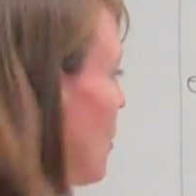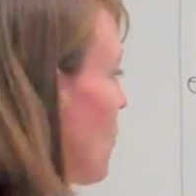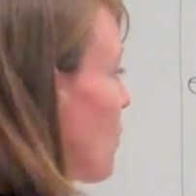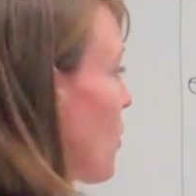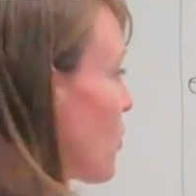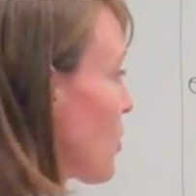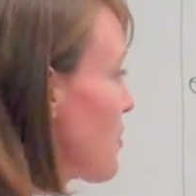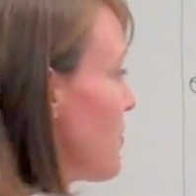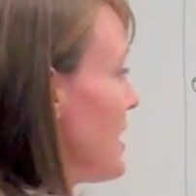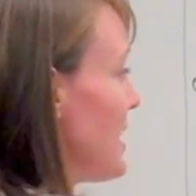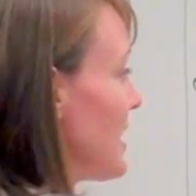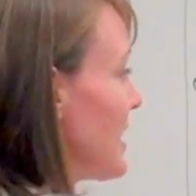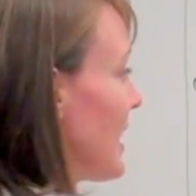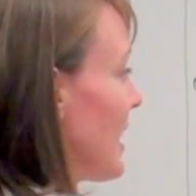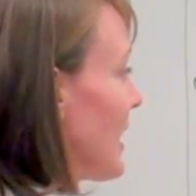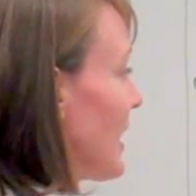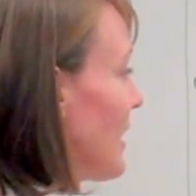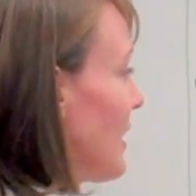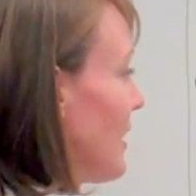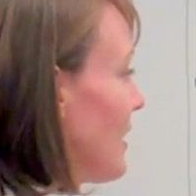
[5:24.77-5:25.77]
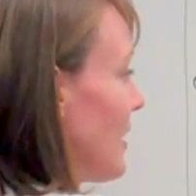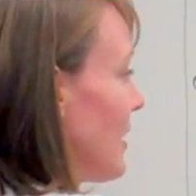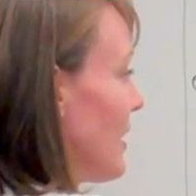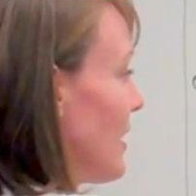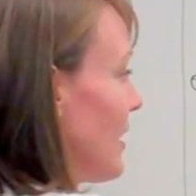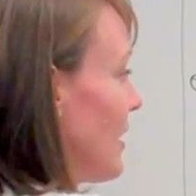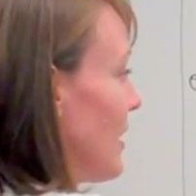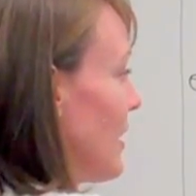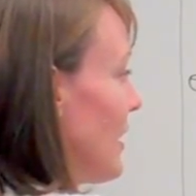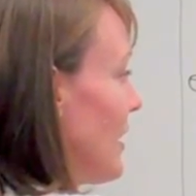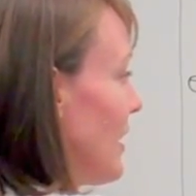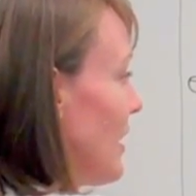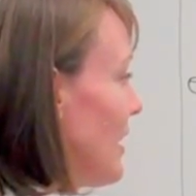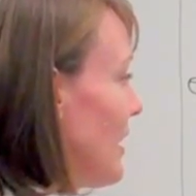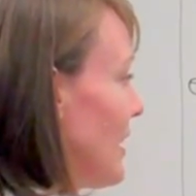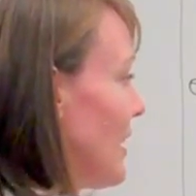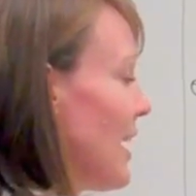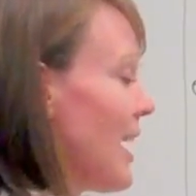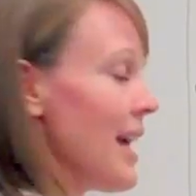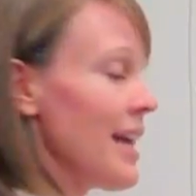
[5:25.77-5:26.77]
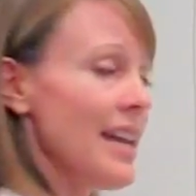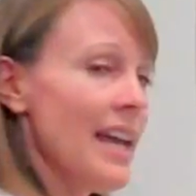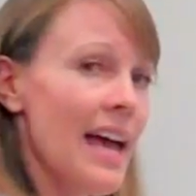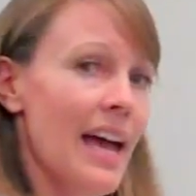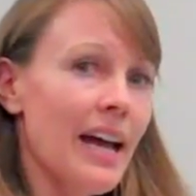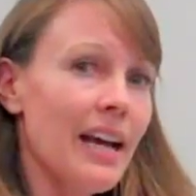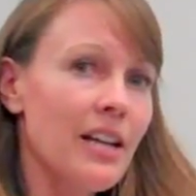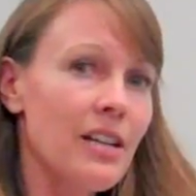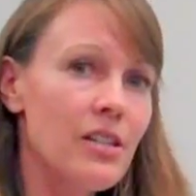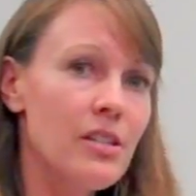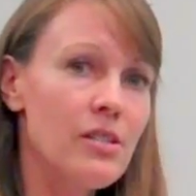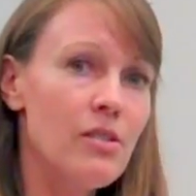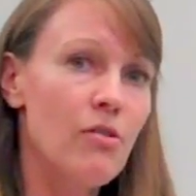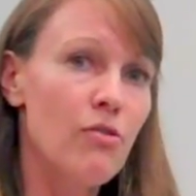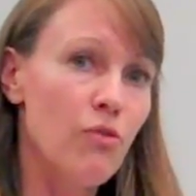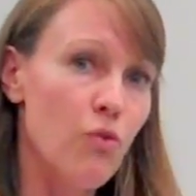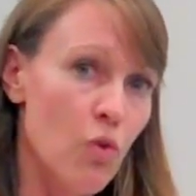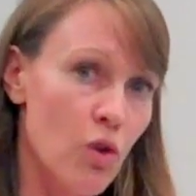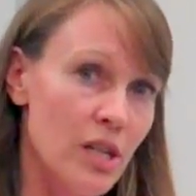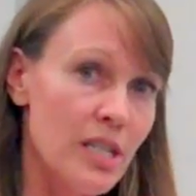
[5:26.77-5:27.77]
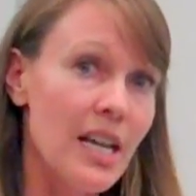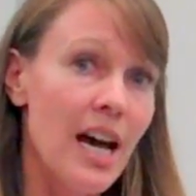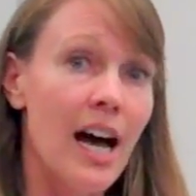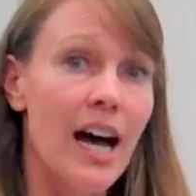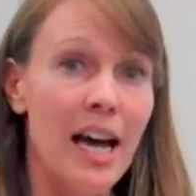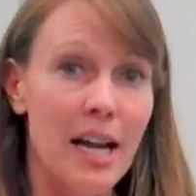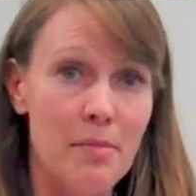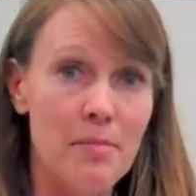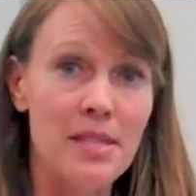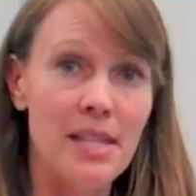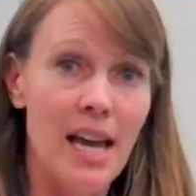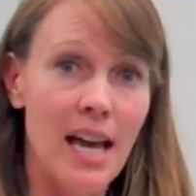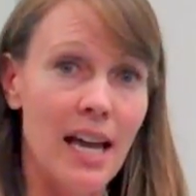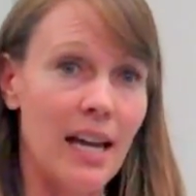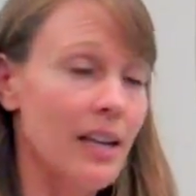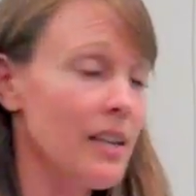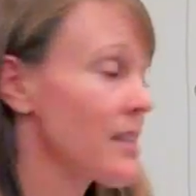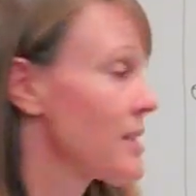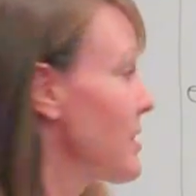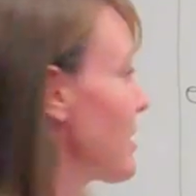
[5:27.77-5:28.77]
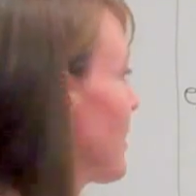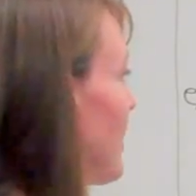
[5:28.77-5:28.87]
Well, we're missing an x, 4 times x.